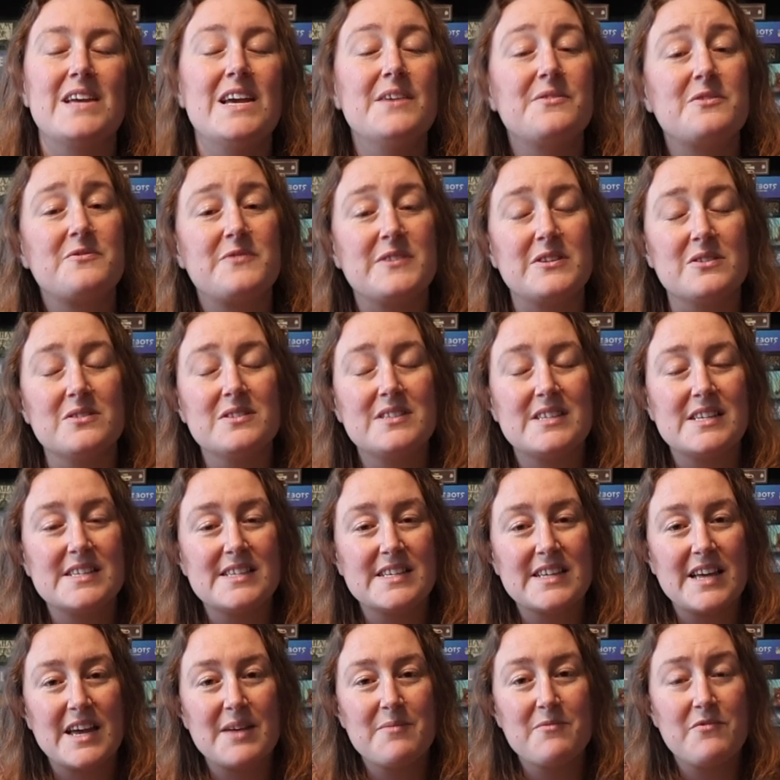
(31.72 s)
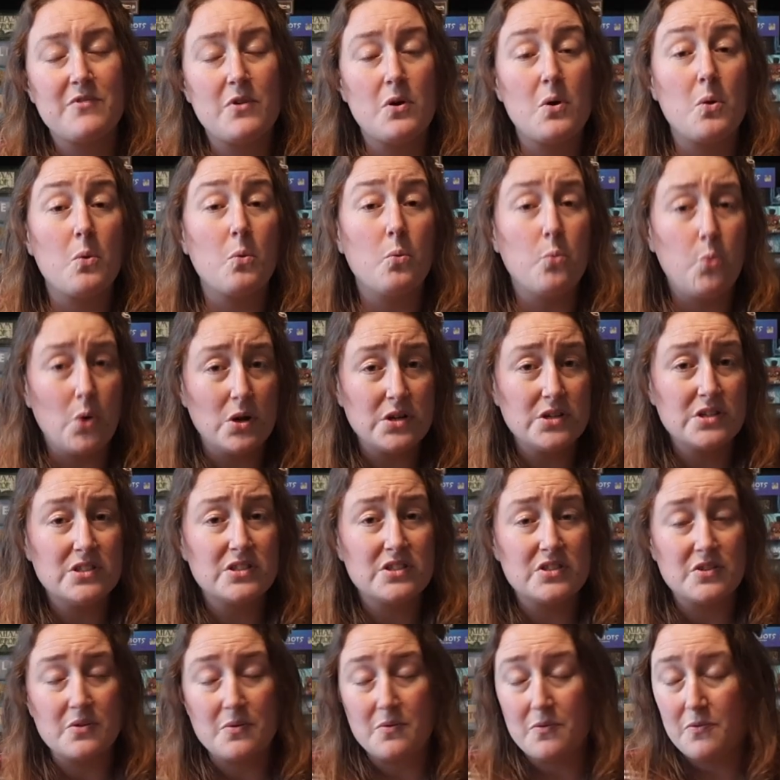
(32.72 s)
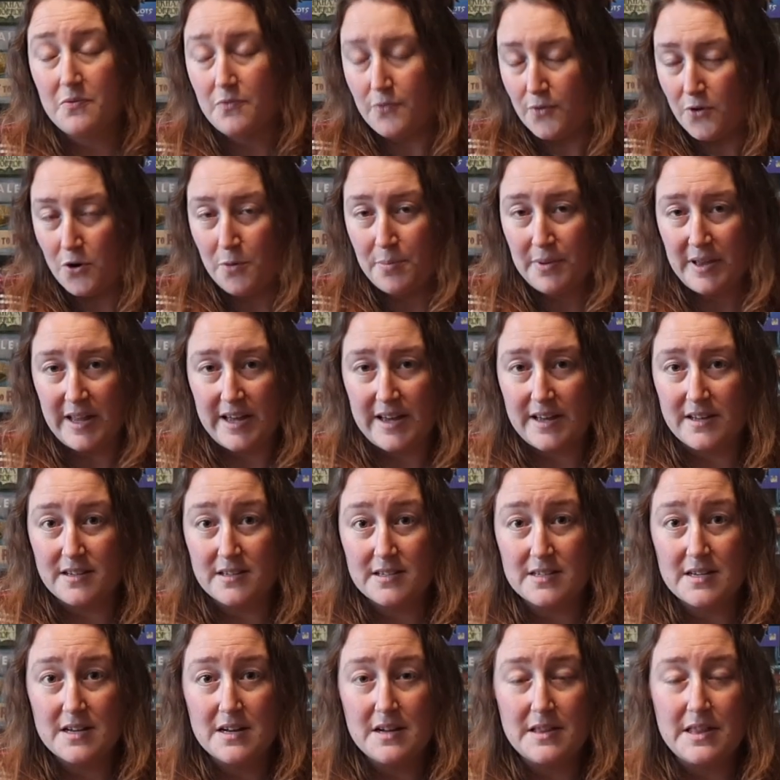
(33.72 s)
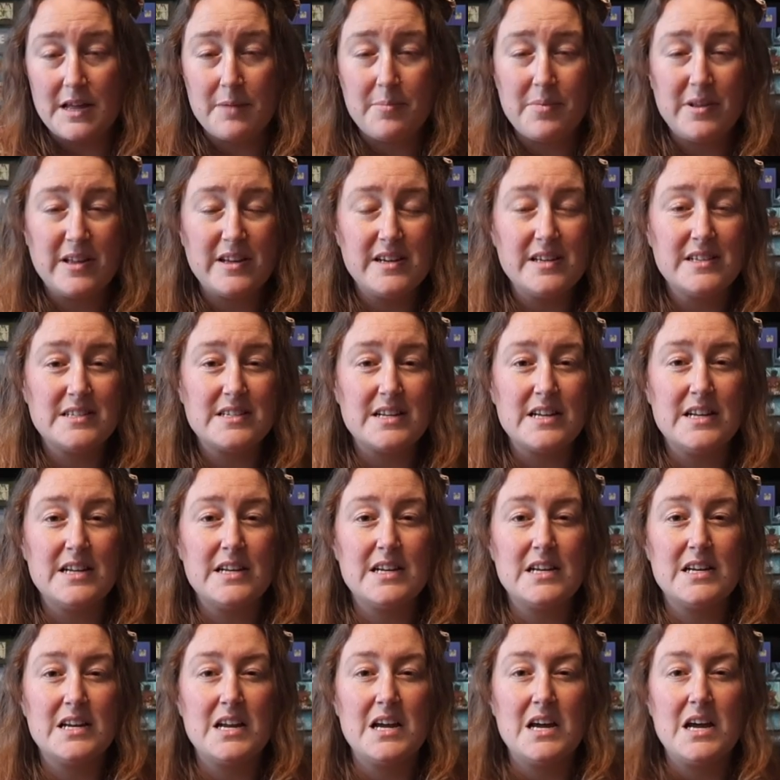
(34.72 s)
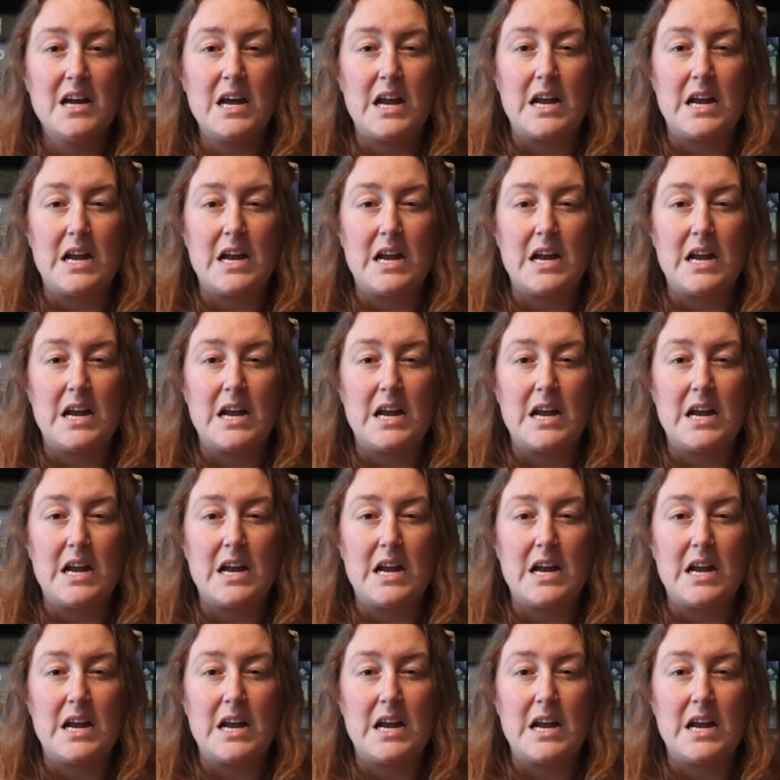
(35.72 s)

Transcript: Etherfields is a game for 1 to 4 players that plays in